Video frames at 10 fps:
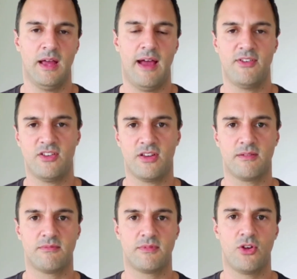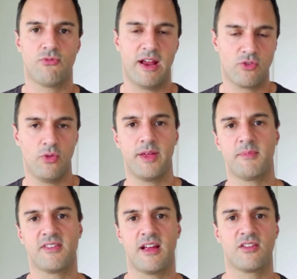having to correct all their
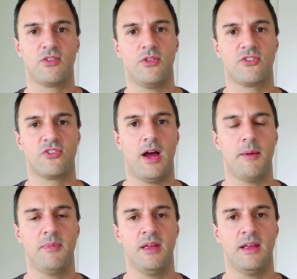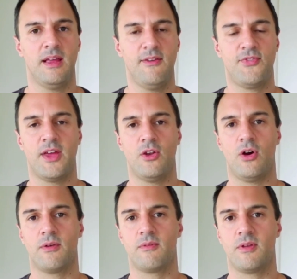mistakes all the time if they're
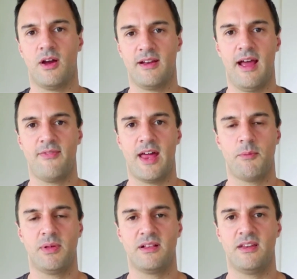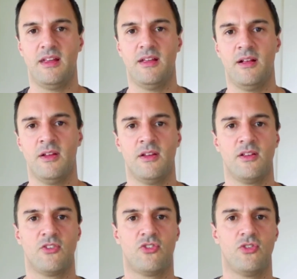not going to have that ability
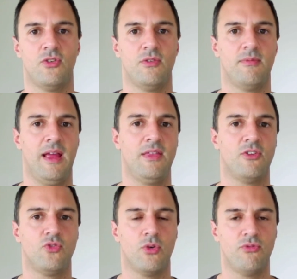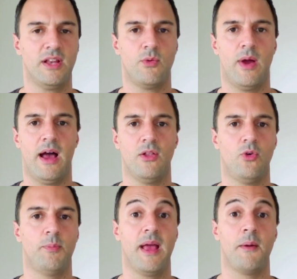to either do it really well
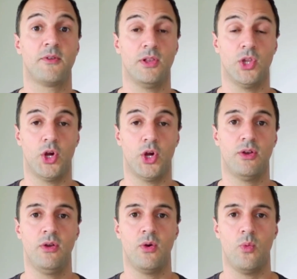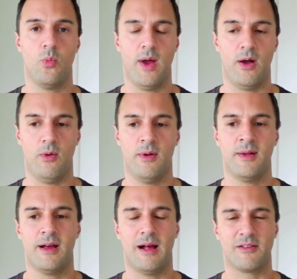or be able to learn well.
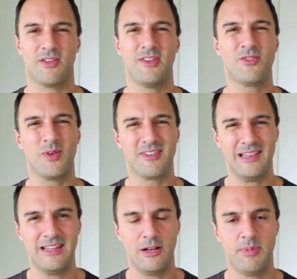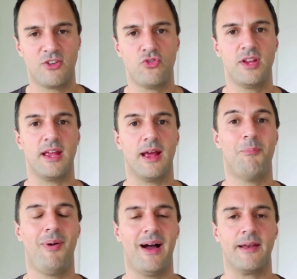So this one's a little bit trickier,
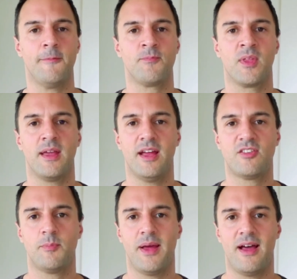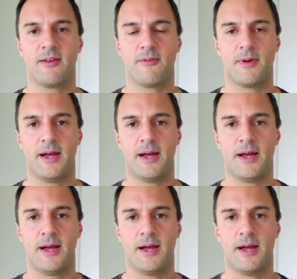but it's about